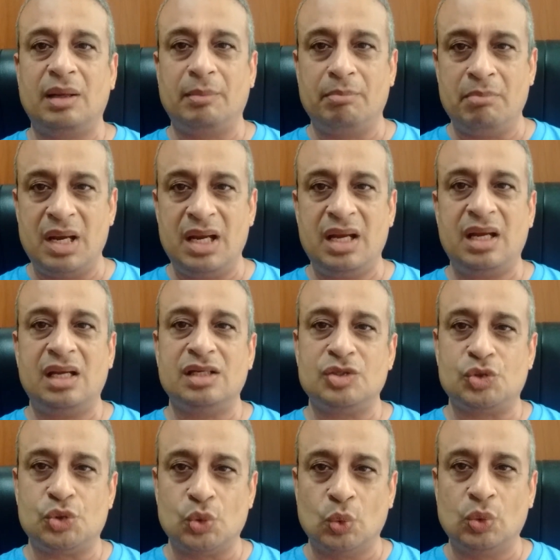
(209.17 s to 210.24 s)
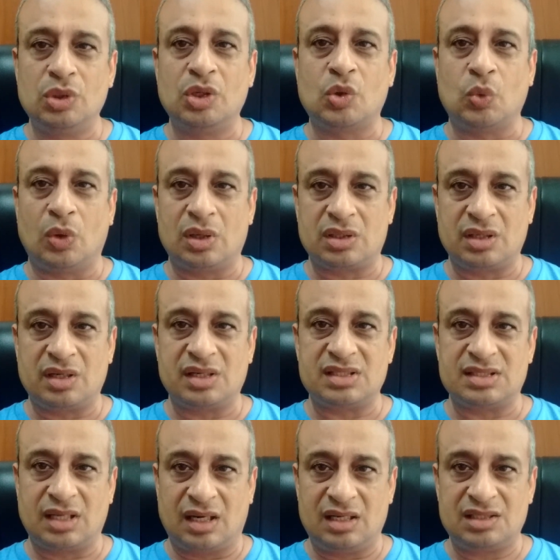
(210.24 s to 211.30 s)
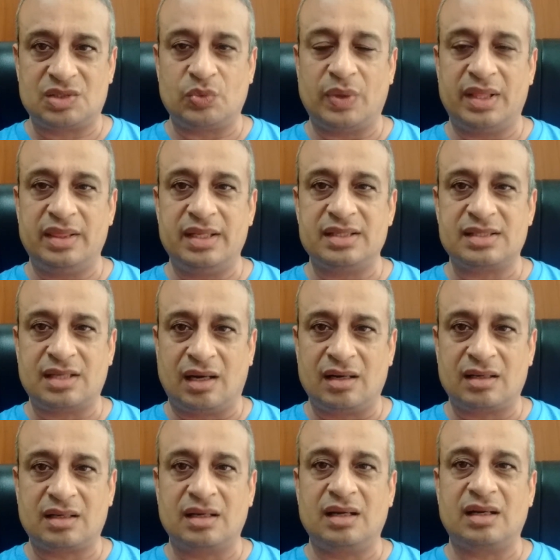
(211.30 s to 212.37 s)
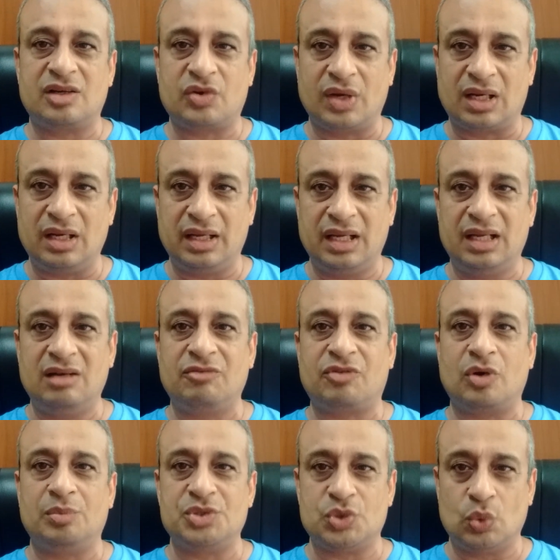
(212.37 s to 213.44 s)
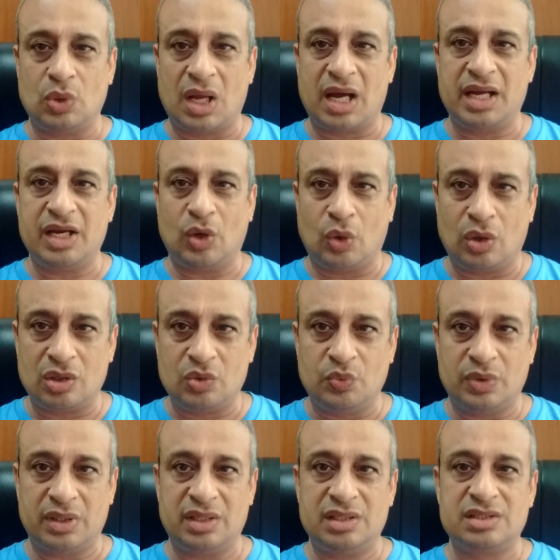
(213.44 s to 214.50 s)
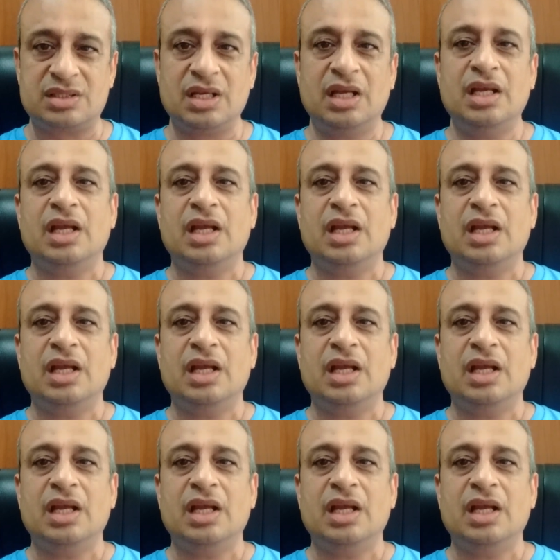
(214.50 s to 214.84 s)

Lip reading: May, June quarter results, when they start trickling in from July onwards,